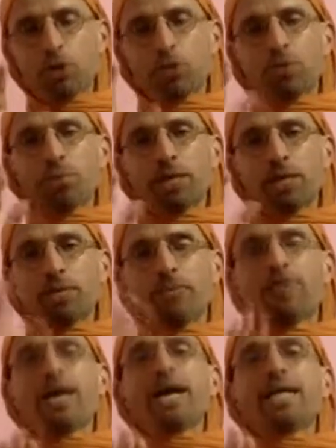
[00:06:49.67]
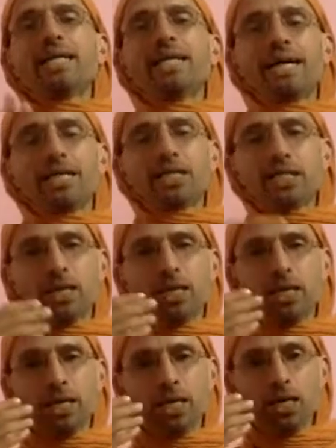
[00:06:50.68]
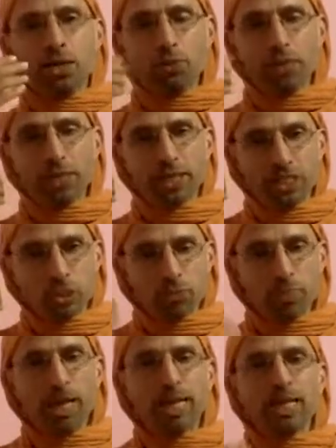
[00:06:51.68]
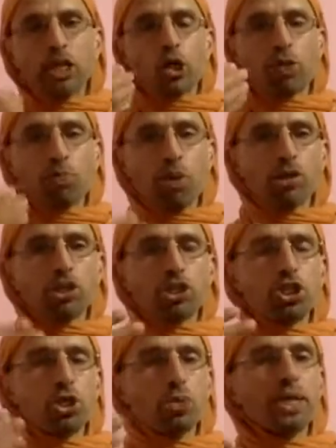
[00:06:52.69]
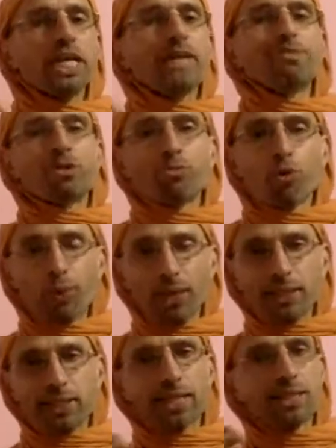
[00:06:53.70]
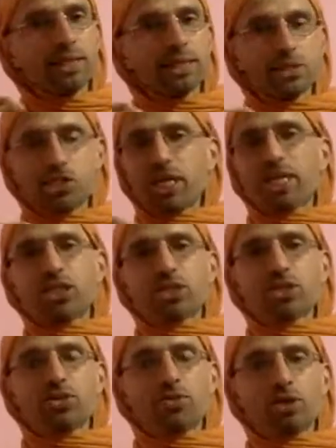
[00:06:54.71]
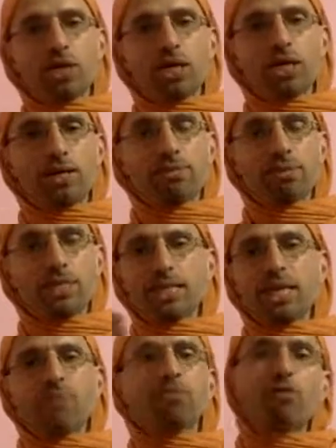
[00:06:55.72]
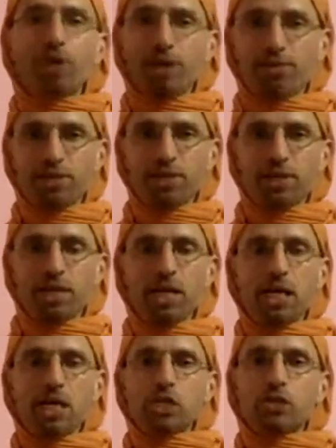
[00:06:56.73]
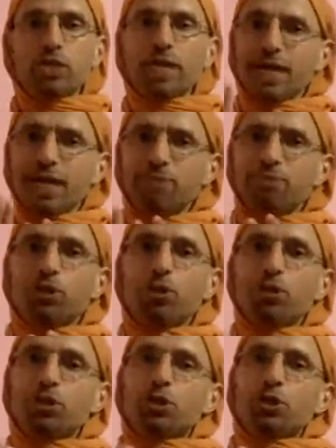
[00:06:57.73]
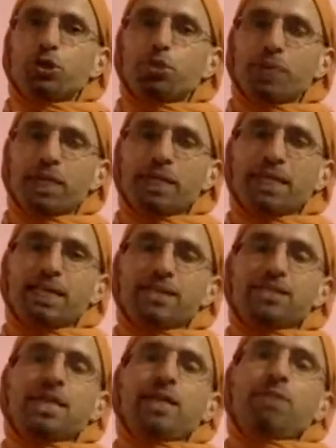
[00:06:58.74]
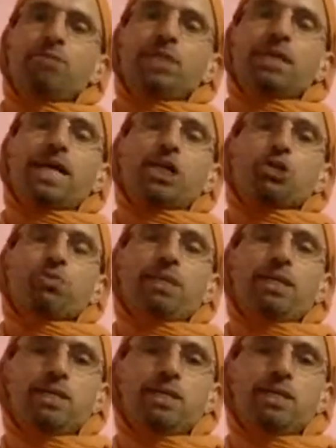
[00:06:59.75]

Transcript: become aware that whether it's pain or positive, it keeps moving. Nothing stays the same forever. So that helps also to bring that same detachment.